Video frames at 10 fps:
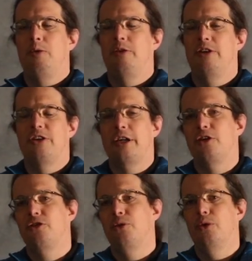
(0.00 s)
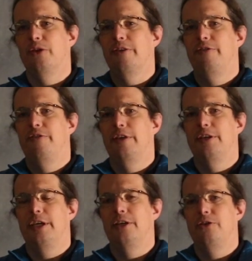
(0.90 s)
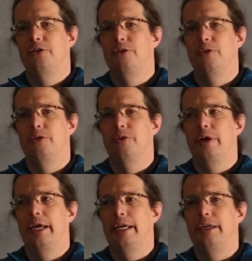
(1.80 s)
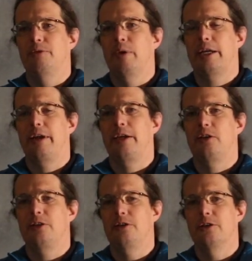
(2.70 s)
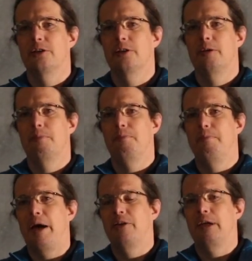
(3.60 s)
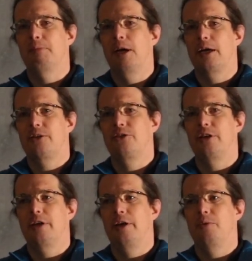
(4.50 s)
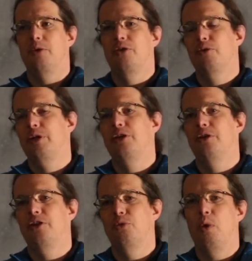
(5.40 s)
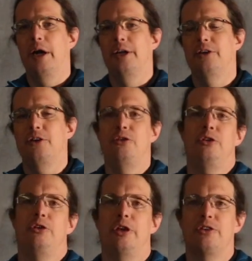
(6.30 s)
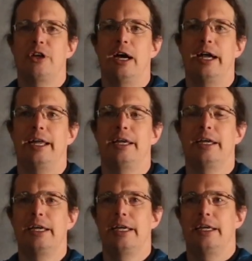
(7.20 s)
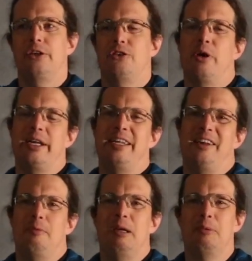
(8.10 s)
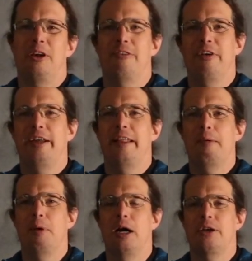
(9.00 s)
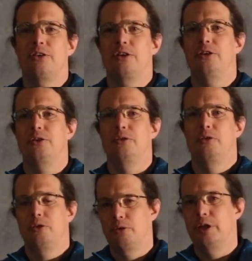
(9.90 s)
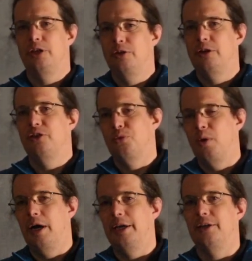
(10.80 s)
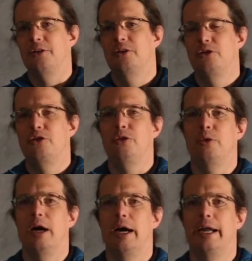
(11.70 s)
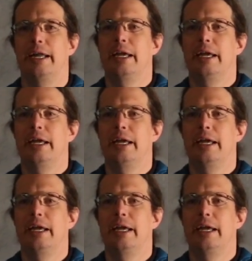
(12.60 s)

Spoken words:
designed a stool that fit into a rectangular bounding box that was 3 units wide to 2 units high. And so I needed to be able to divide that box into 3 units wide and 2 high.